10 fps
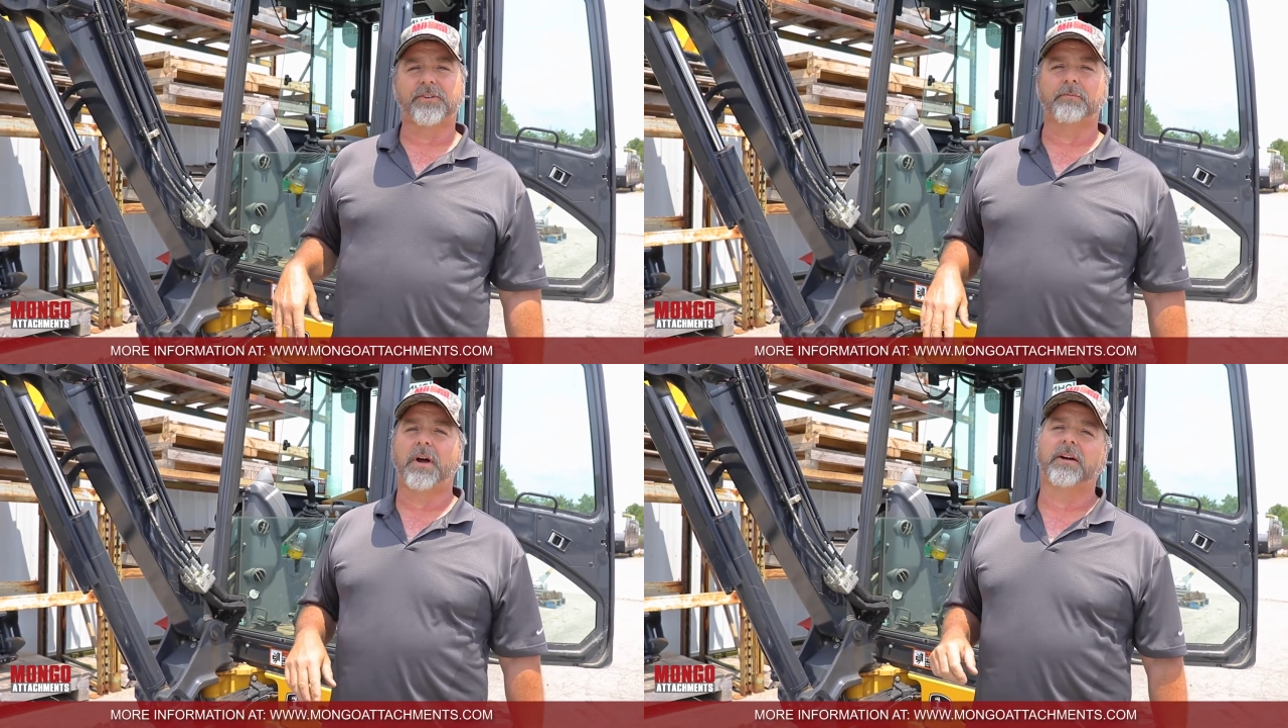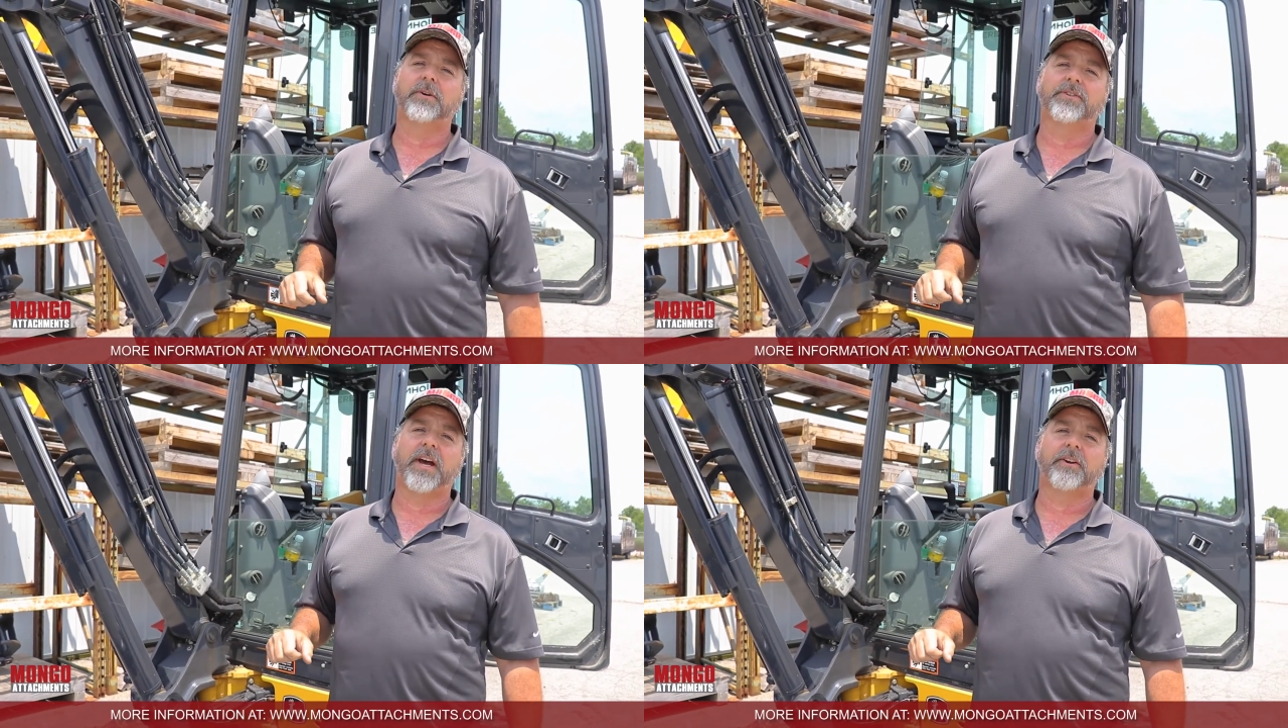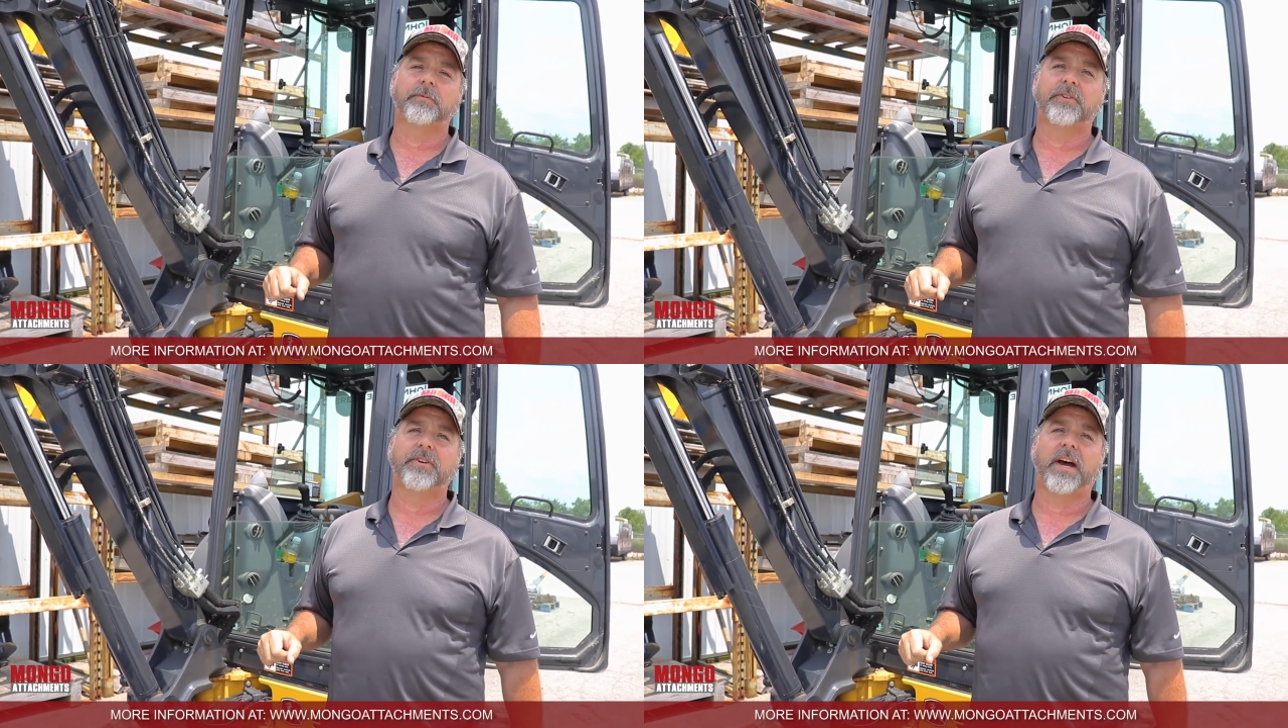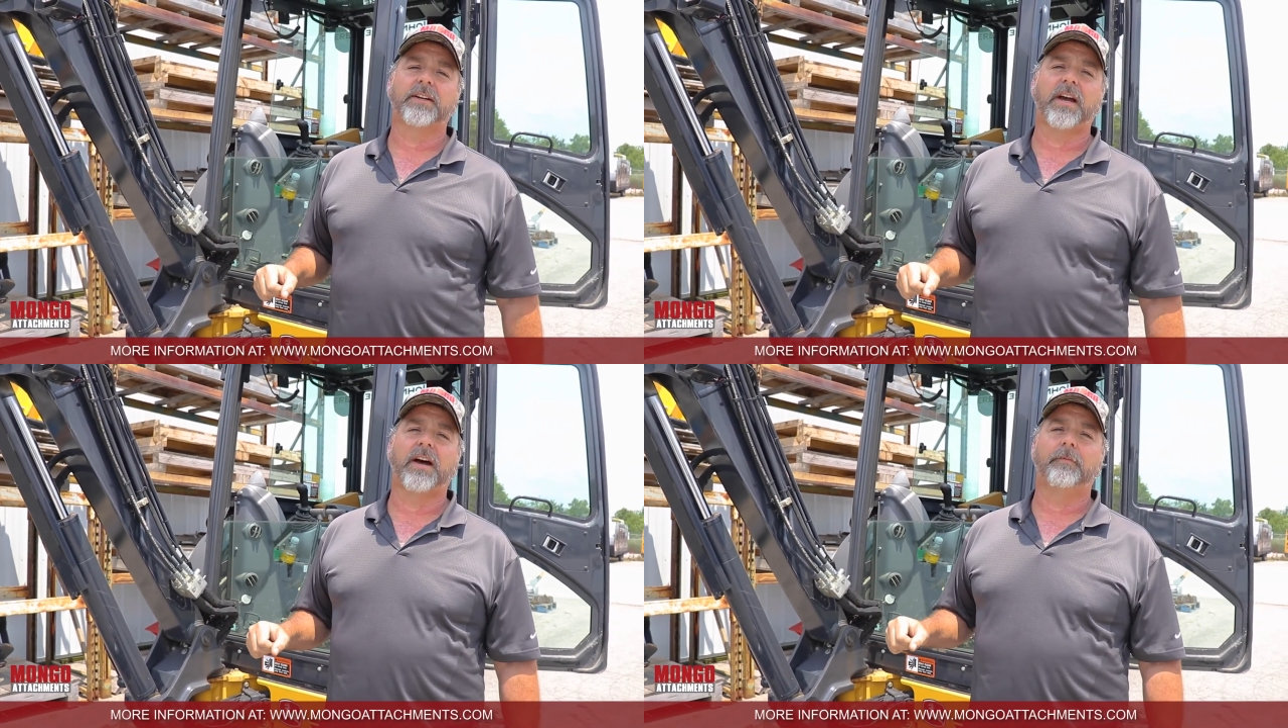us at
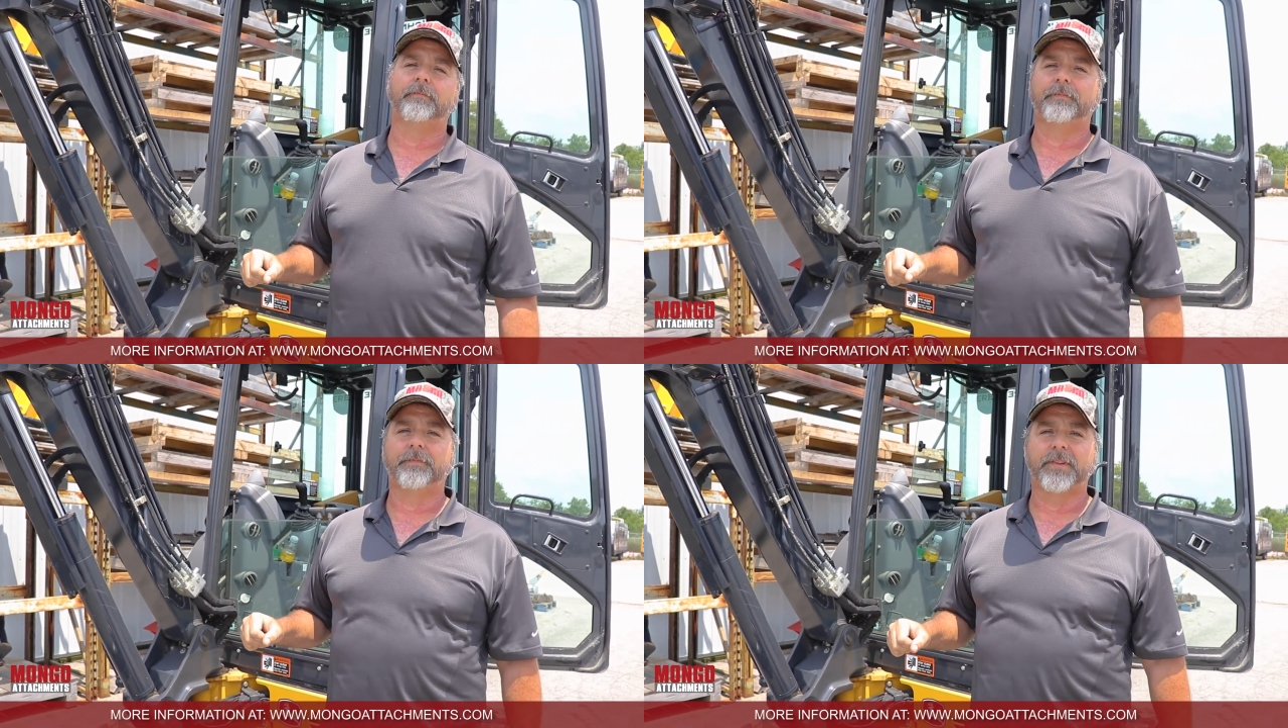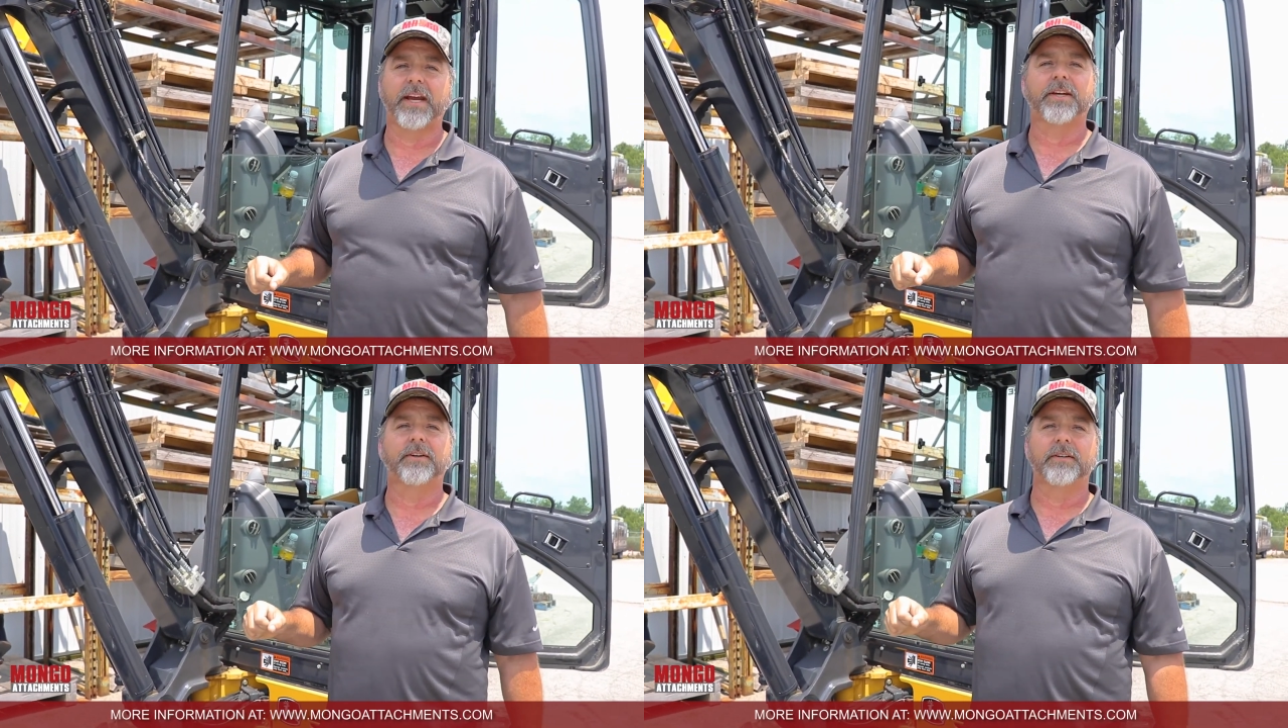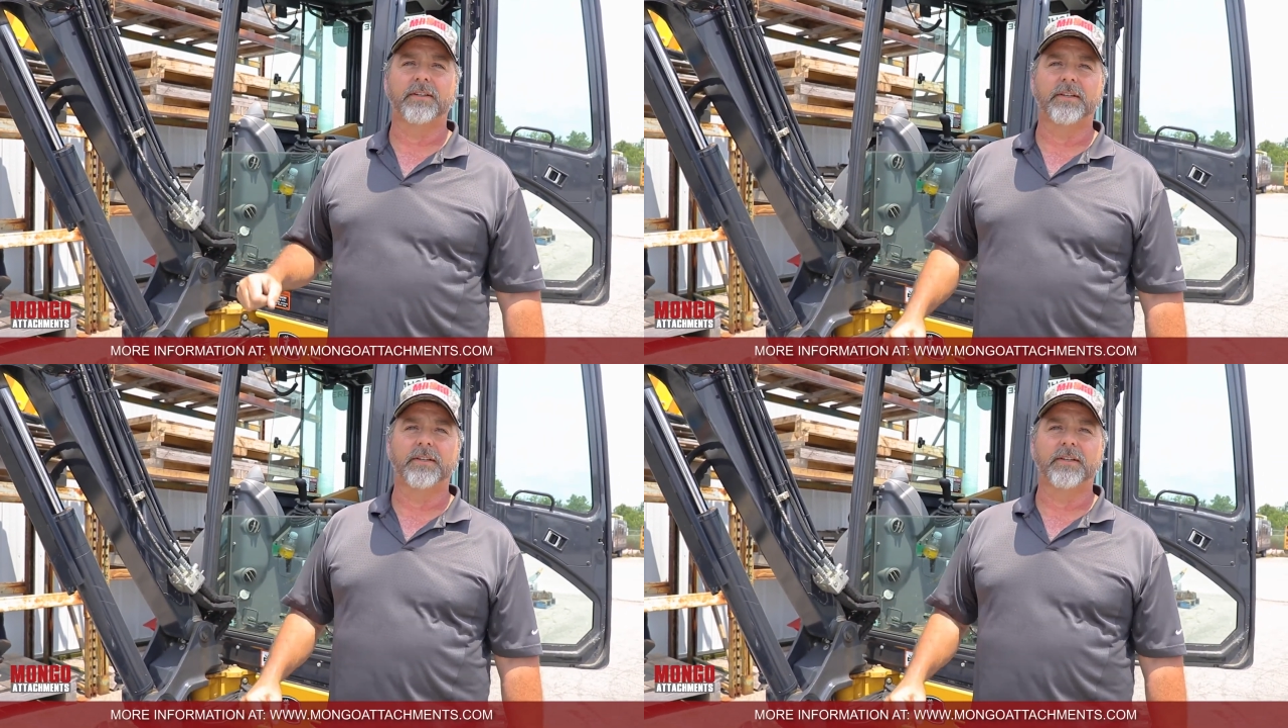mongoattachments.com. Thank you.